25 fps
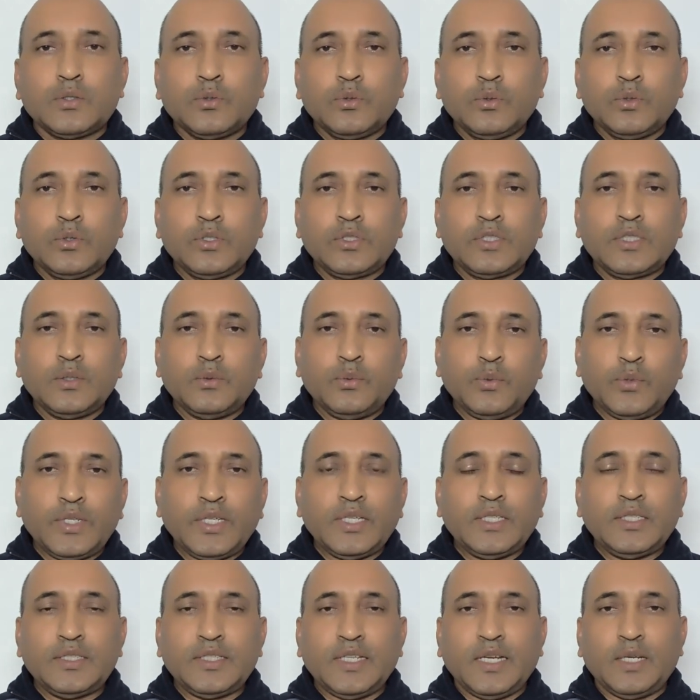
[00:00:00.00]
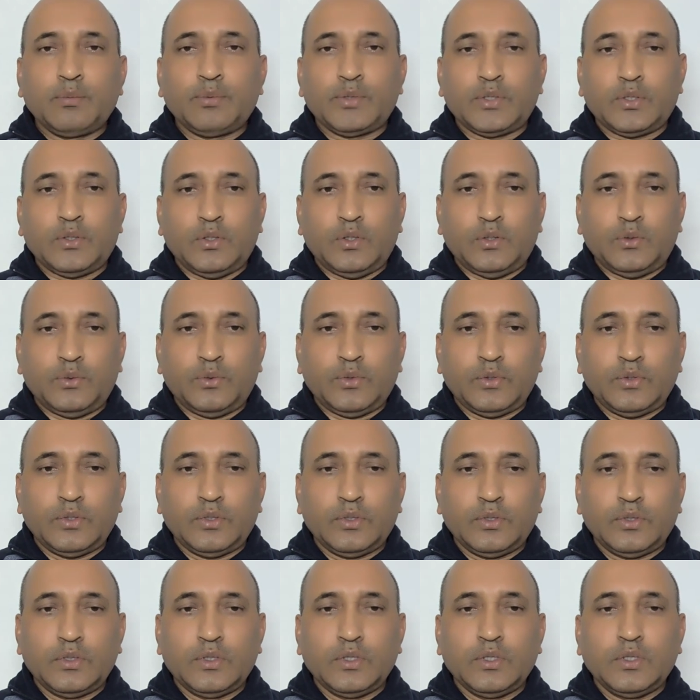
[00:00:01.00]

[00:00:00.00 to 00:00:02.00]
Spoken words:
So different types of